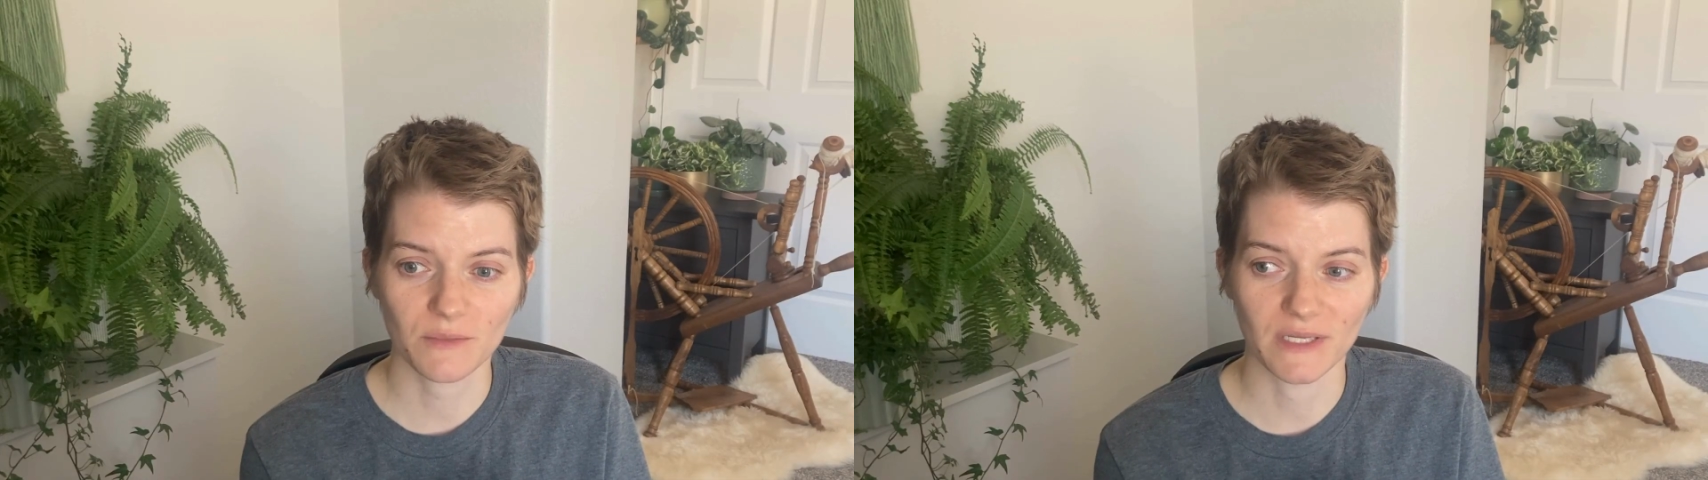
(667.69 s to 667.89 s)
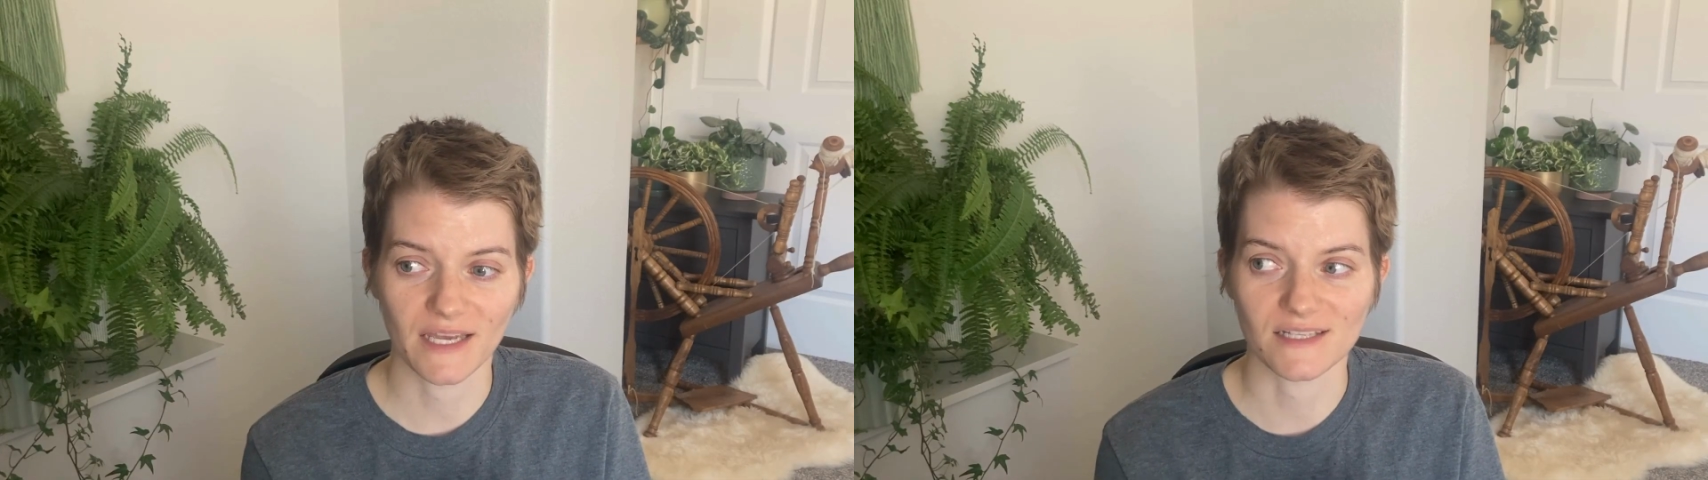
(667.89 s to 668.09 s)

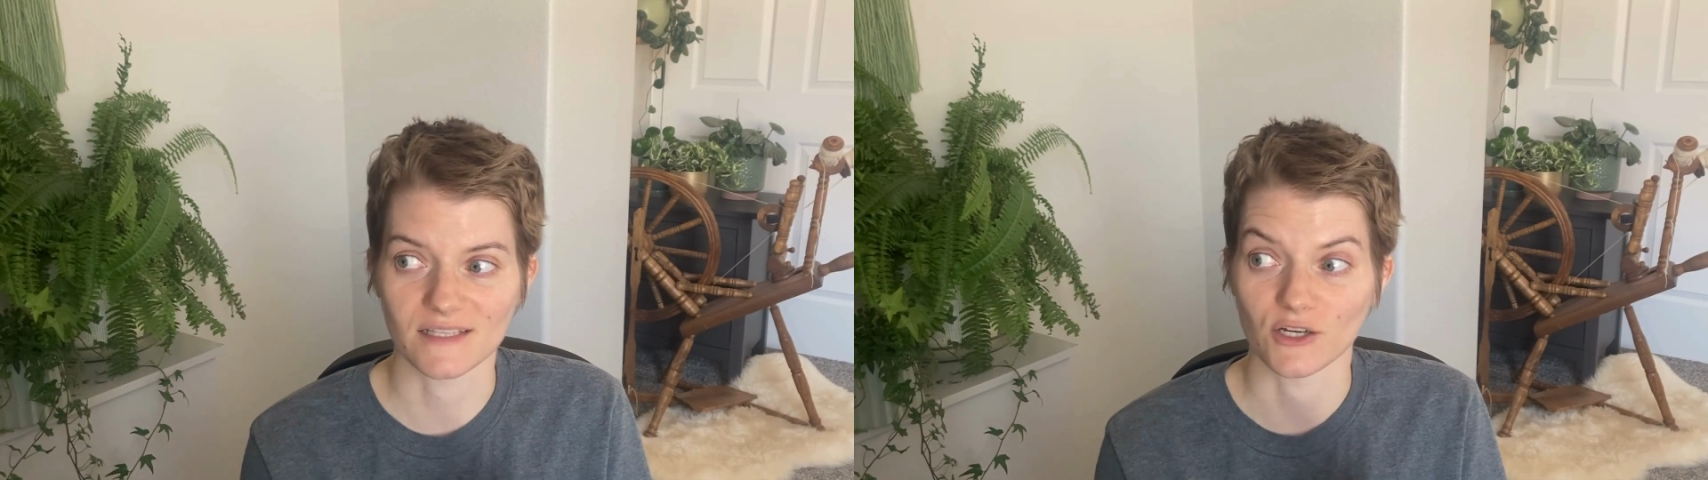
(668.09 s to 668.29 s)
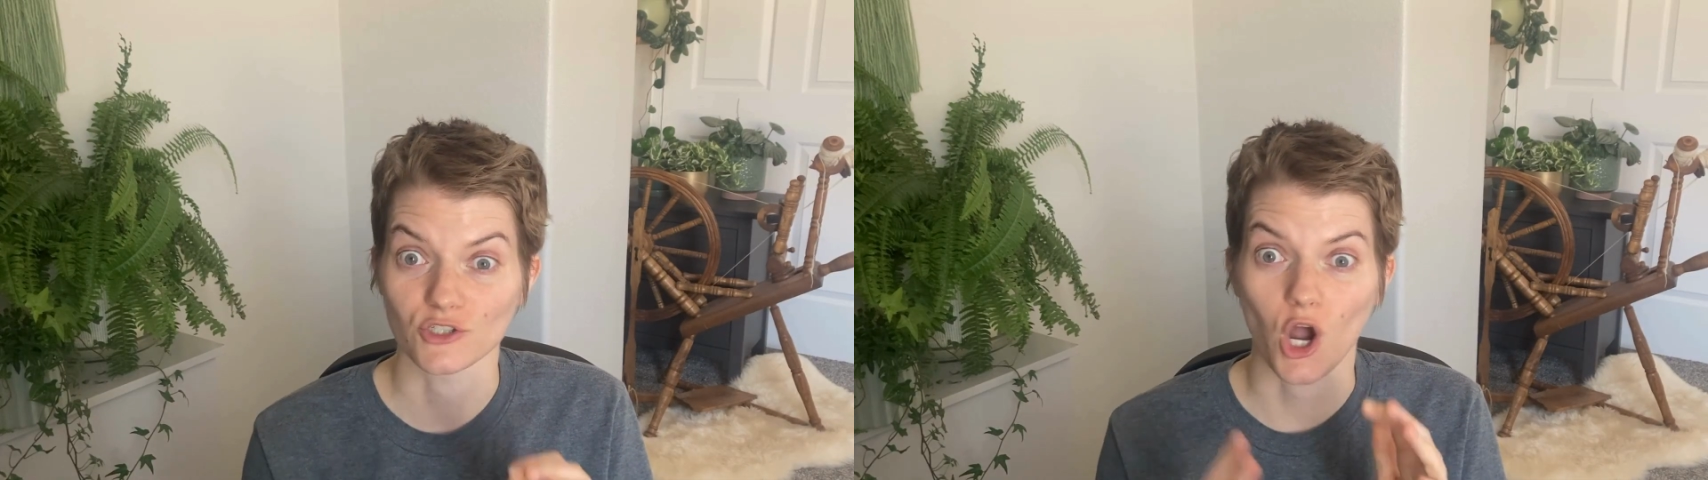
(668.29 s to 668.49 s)
because
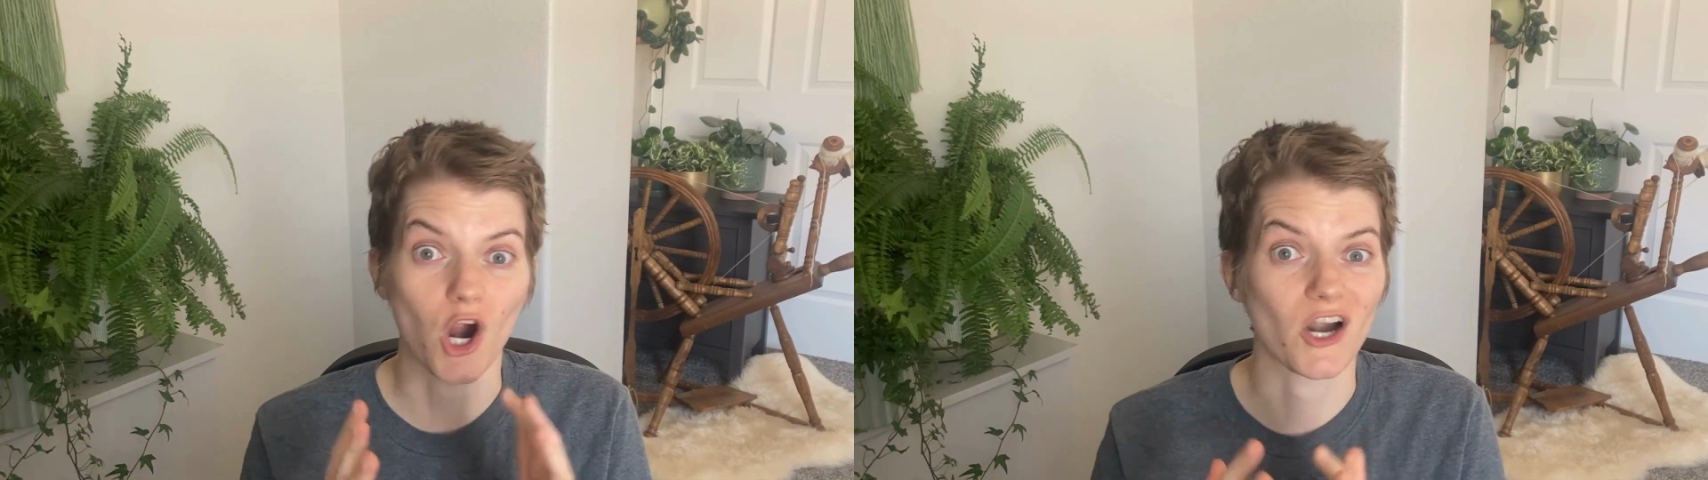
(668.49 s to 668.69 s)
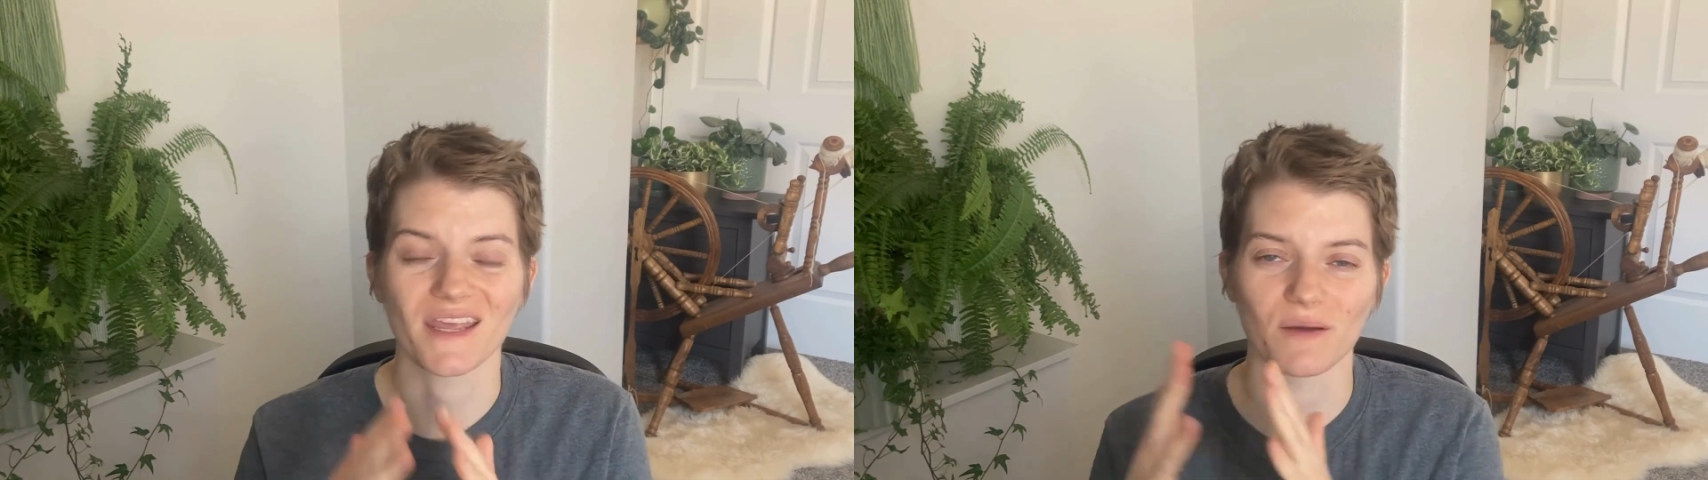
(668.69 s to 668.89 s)
there's
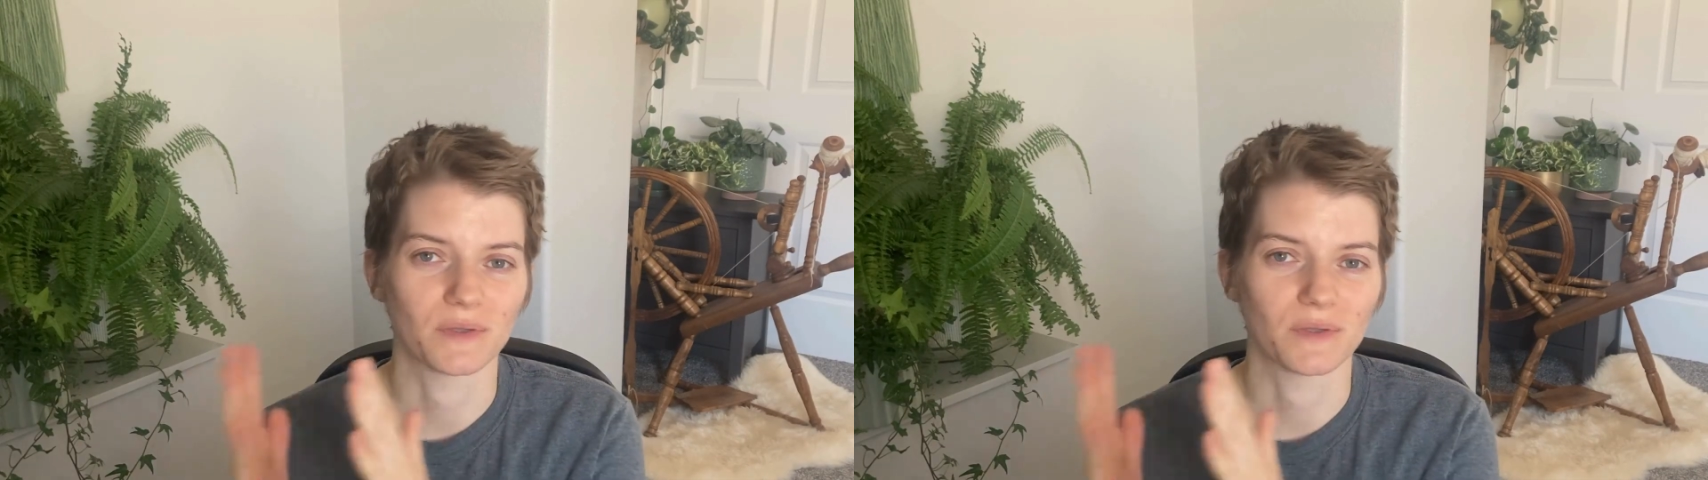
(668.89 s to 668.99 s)
already a